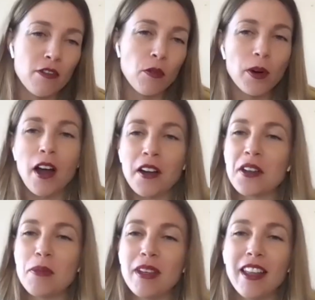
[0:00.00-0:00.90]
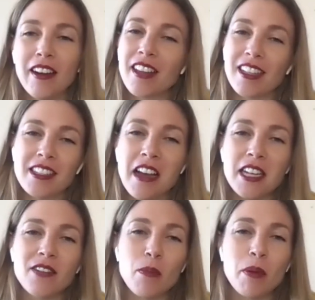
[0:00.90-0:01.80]
if we're not going to be there, that's
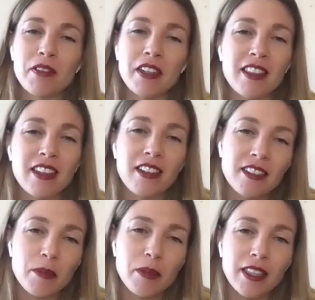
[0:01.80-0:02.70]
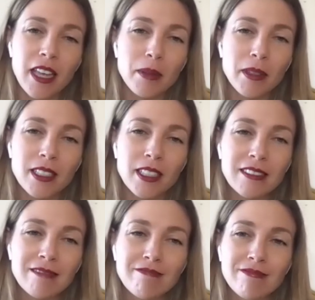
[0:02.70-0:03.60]
kind of a perfect thing to be in that
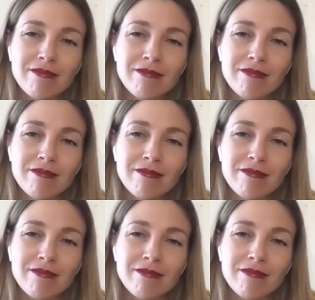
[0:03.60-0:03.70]
building.